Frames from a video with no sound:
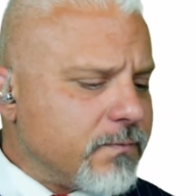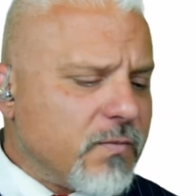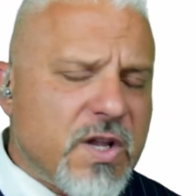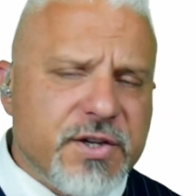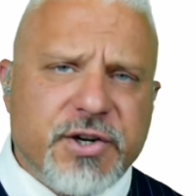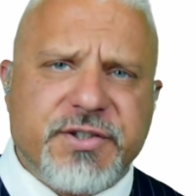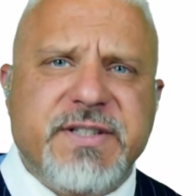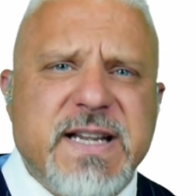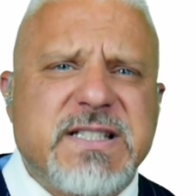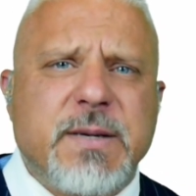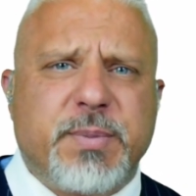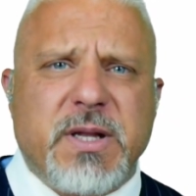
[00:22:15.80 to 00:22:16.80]
Your
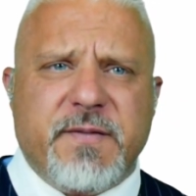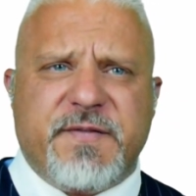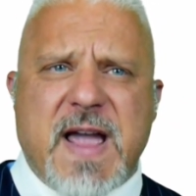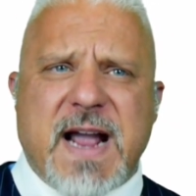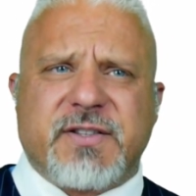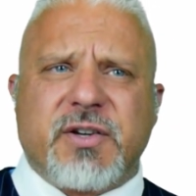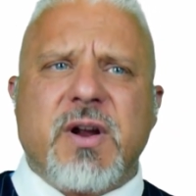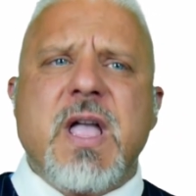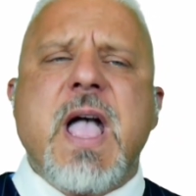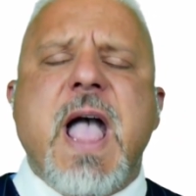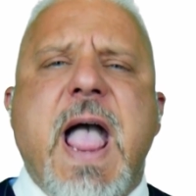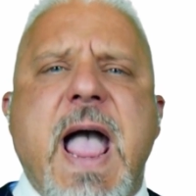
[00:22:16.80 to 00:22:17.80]
discipline factor
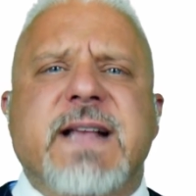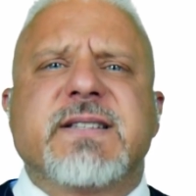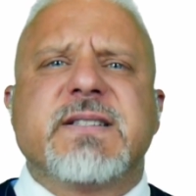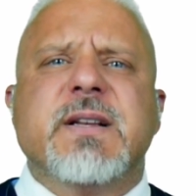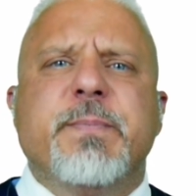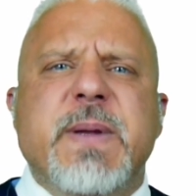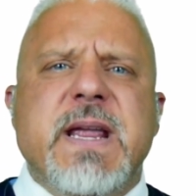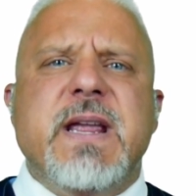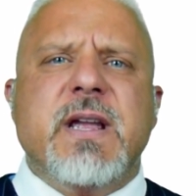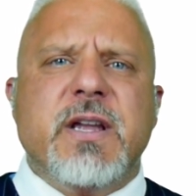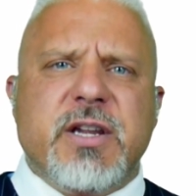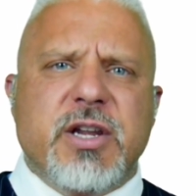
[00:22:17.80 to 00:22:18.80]
has to be
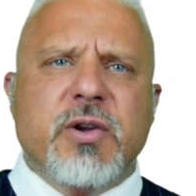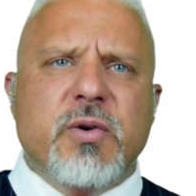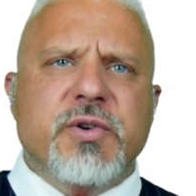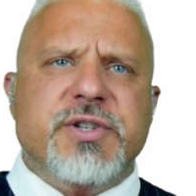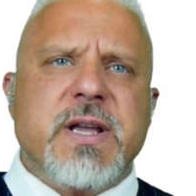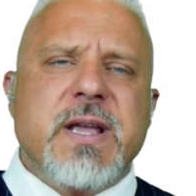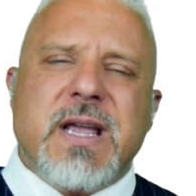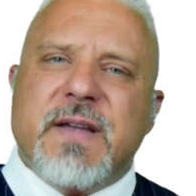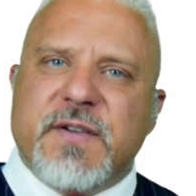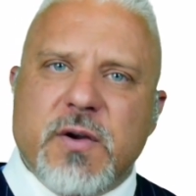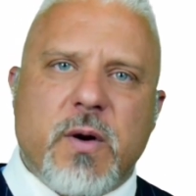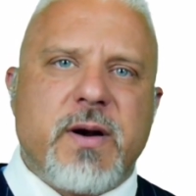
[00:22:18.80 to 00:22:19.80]
huge. If
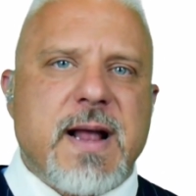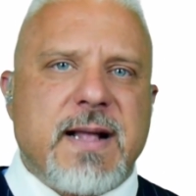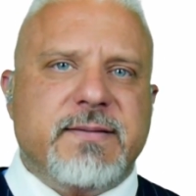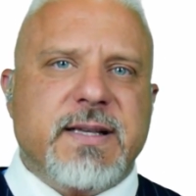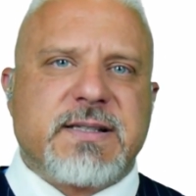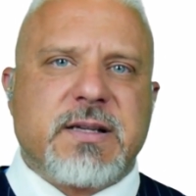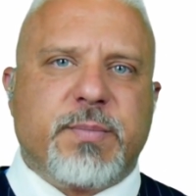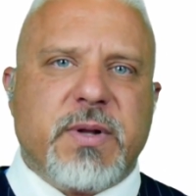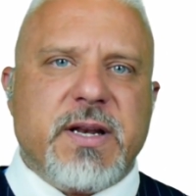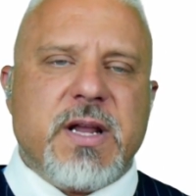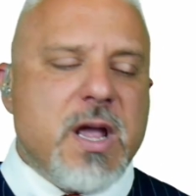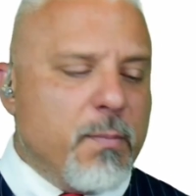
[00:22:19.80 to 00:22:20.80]
you are not disciplined,
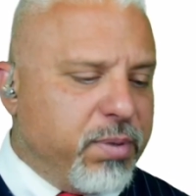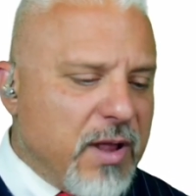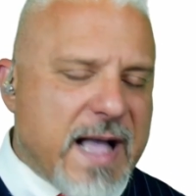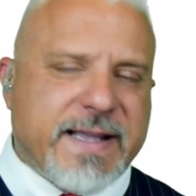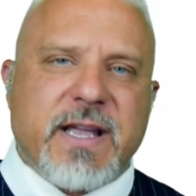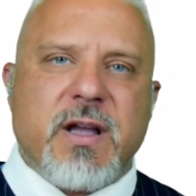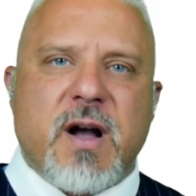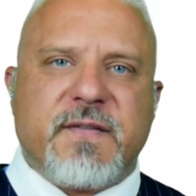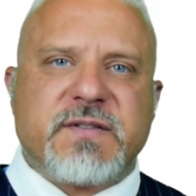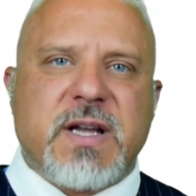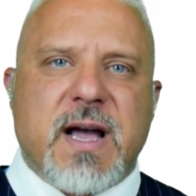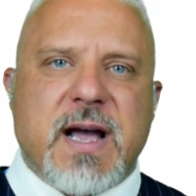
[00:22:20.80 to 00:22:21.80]
blocking off
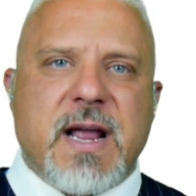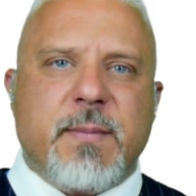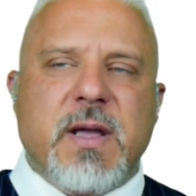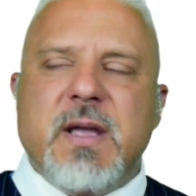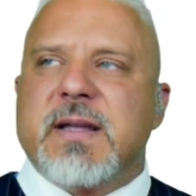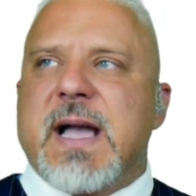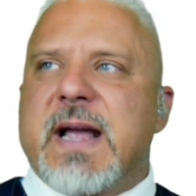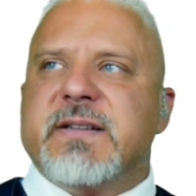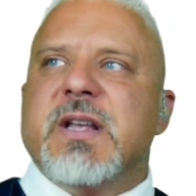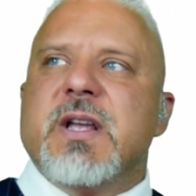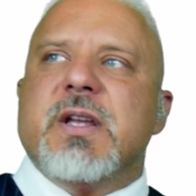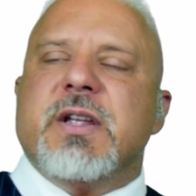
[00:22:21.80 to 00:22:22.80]
time, guys,
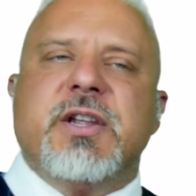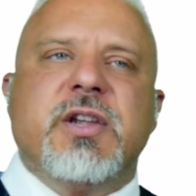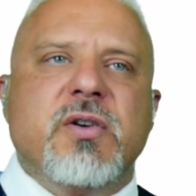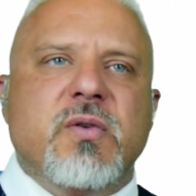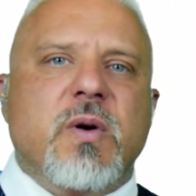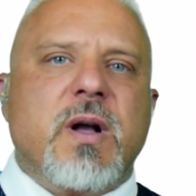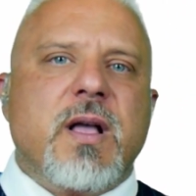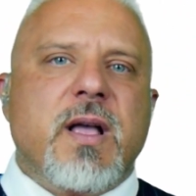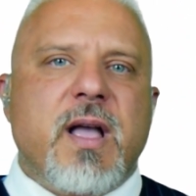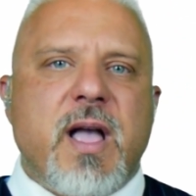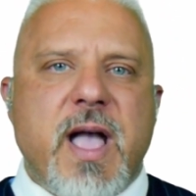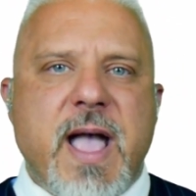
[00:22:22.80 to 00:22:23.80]
you
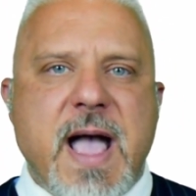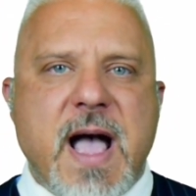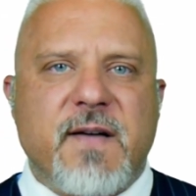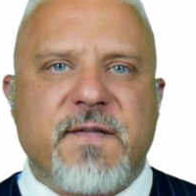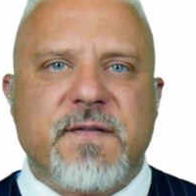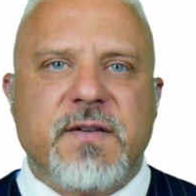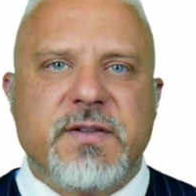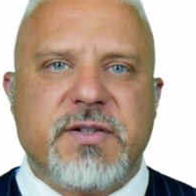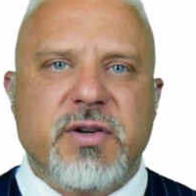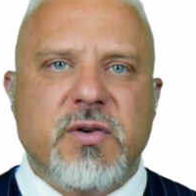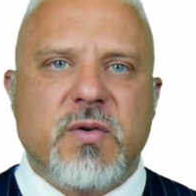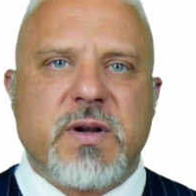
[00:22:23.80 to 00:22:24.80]
have
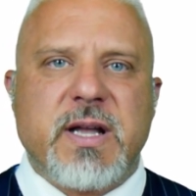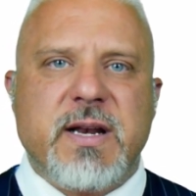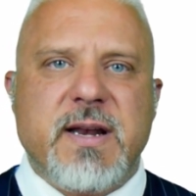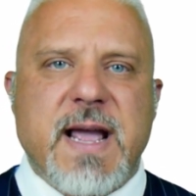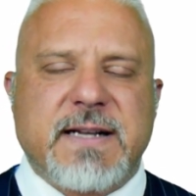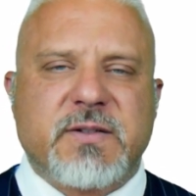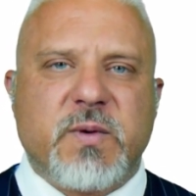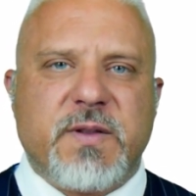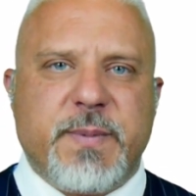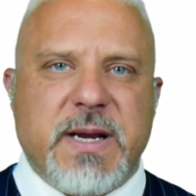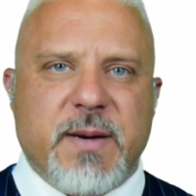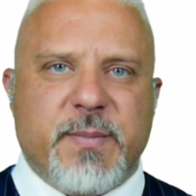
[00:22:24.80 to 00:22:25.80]
to connect with
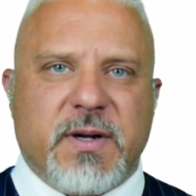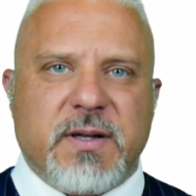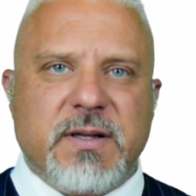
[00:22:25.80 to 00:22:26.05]
people.